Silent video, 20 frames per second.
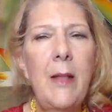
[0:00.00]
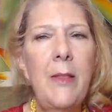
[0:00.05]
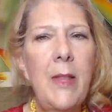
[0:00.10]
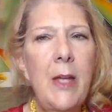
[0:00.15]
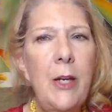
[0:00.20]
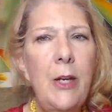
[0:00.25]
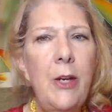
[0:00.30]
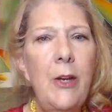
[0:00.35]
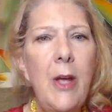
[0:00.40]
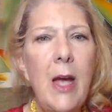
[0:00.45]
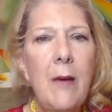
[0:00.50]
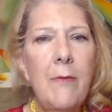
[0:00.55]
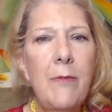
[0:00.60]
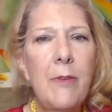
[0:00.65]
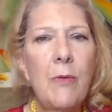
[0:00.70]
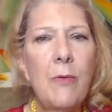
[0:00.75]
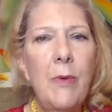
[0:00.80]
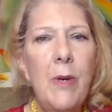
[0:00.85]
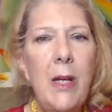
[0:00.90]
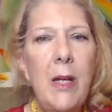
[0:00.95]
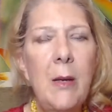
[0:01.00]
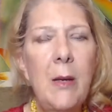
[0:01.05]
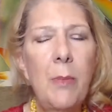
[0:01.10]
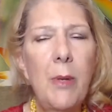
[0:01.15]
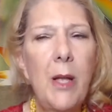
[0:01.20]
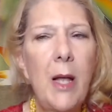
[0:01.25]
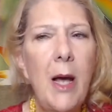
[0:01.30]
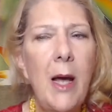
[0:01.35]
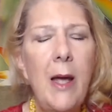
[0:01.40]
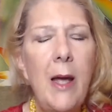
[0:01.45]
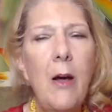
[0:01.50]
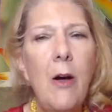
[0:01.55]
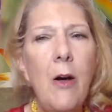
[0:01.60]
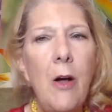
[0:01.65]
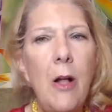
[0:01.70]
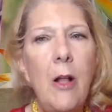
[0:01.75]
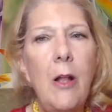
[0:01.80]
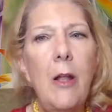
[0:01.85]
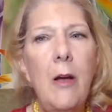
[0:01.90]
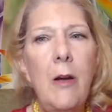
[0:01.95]
And then you have to reapply
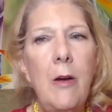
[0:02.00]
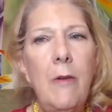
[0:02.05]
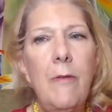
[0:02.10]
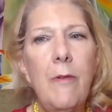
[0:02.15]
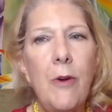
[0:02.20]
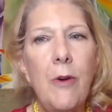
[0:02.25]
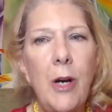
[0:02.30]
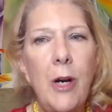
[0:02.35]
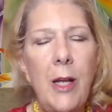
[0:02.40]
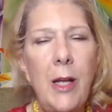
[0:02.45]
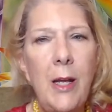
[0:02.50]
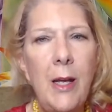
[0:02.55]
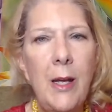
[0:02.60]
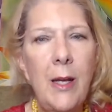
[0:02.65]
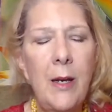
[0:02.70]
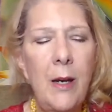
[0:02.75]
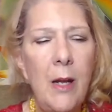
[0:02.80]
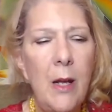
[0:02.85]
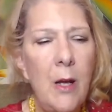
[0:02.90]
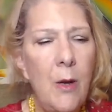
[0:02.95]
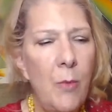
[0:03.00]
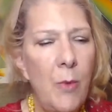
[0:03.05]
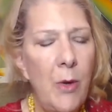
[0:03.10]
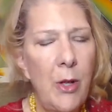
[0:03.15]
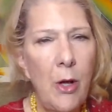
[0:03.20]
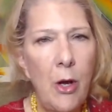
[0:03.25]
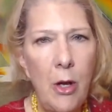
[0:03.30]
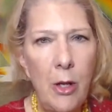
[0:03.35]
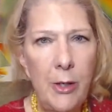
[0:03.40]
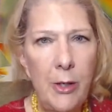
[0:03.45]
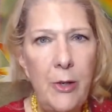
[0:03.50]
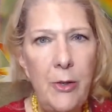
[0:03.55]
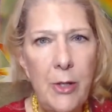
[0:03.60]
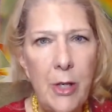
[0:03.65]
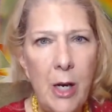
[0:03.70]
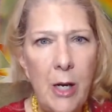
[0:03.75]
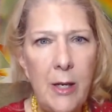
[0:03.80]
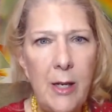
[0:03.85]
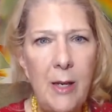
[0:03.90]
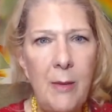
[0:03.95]
all over again with all new
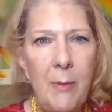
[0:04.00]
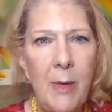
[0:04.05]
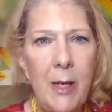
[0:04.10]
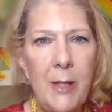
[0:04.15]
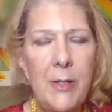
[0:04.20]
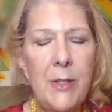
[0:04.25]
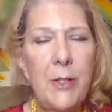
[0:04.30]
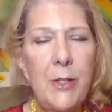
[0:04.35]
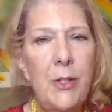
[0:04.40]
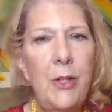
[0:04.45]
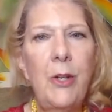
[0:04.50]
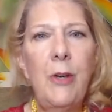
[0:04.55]
documents,